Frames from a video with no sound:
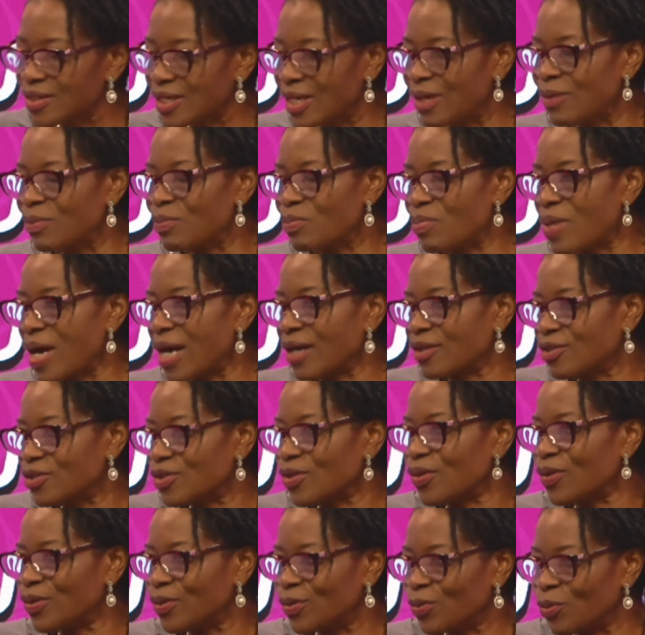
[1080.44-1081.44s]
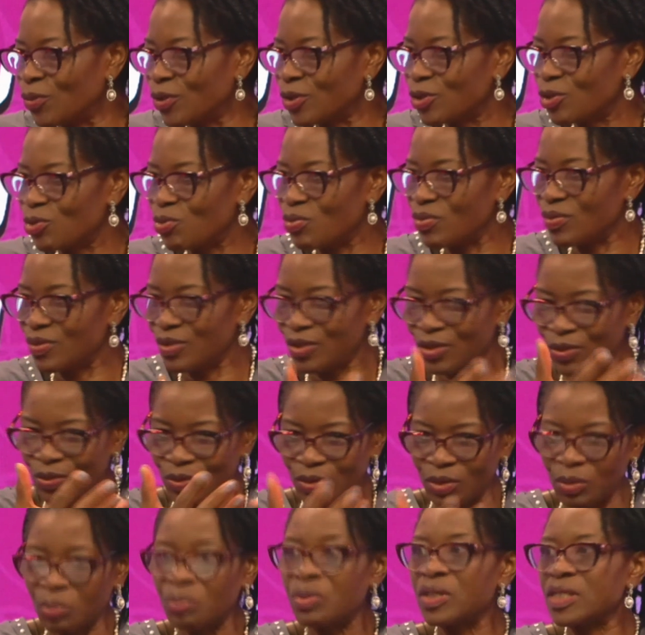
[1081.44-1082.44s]
impact on what
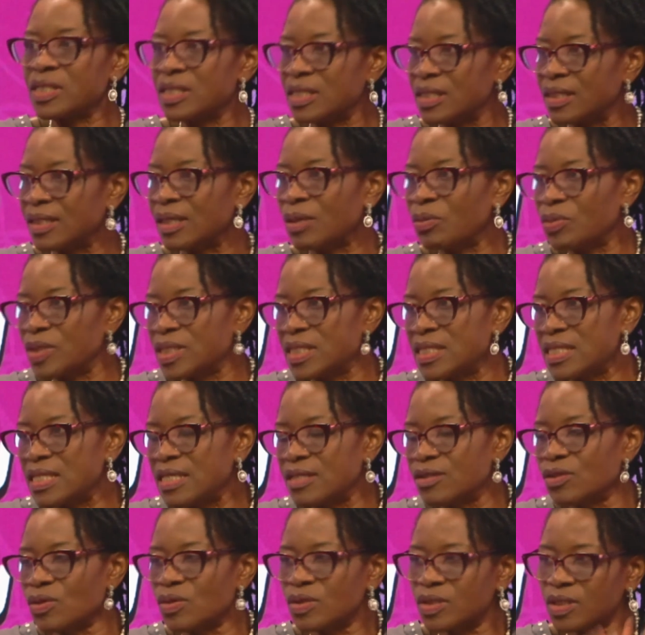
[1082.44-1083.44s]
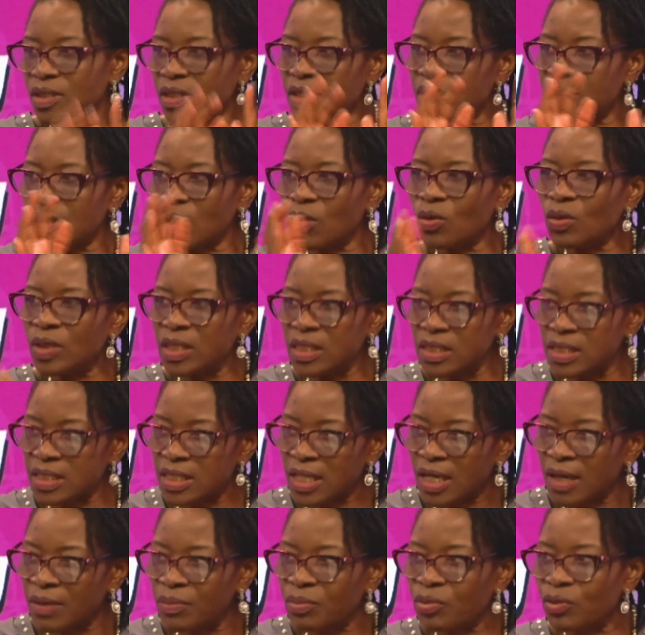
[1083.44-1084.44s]
the person that we see. So it's a
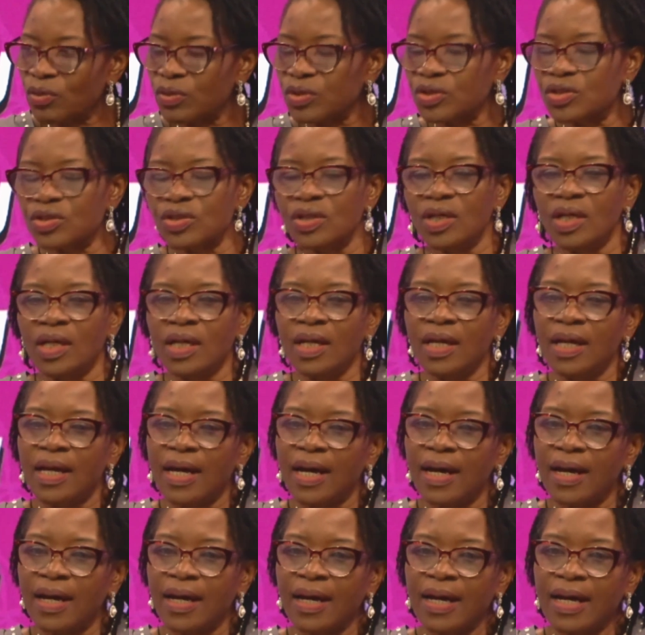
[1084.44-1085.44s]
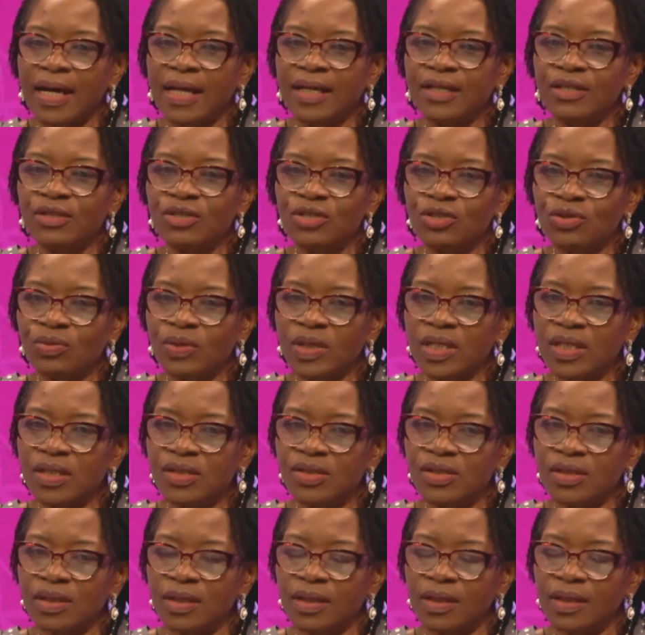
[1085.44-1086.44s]
holistic approach, and
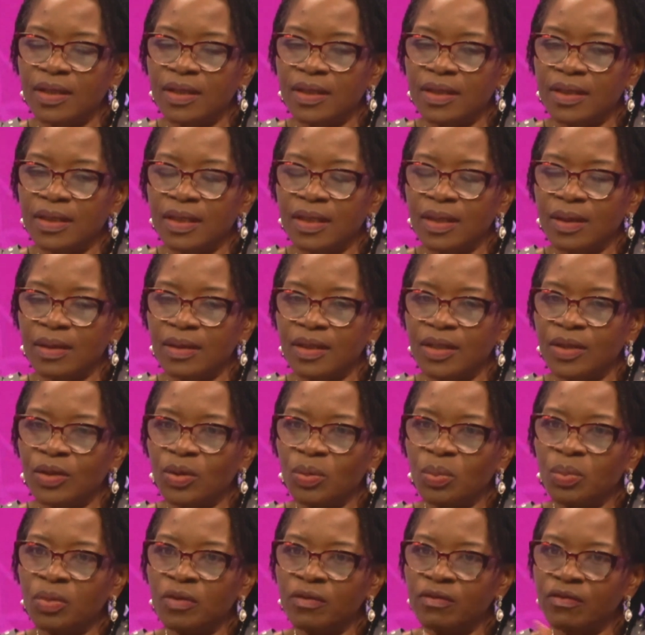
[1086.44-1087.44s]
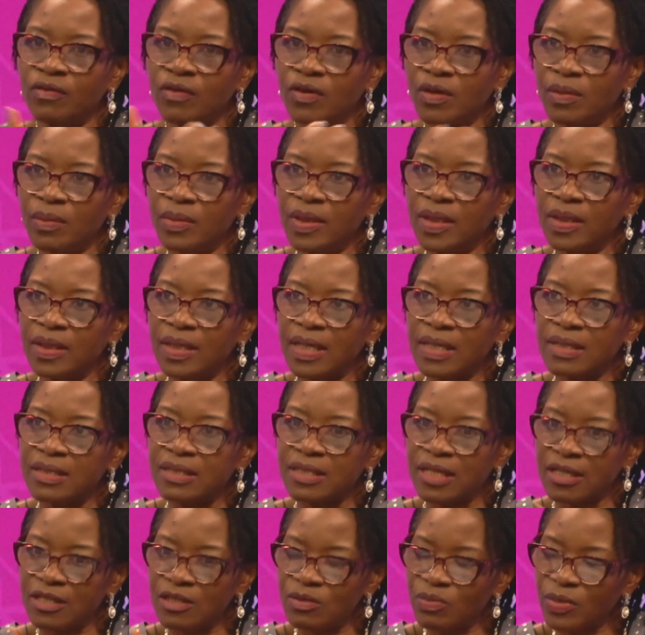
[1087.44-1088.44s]
in performing
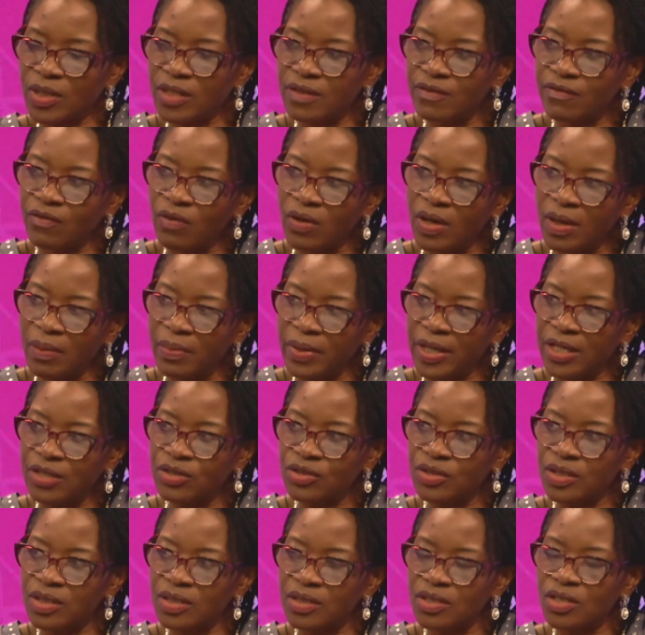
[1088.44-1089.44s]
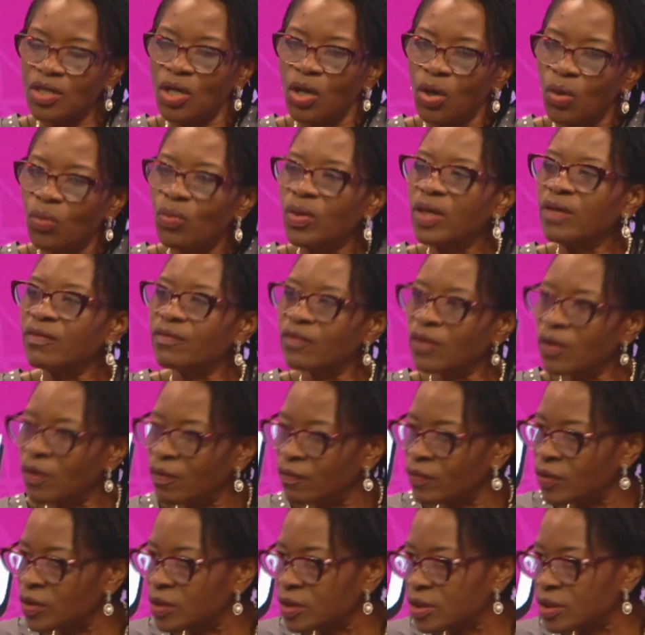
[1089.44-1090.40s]
assessments for our patients, we involve other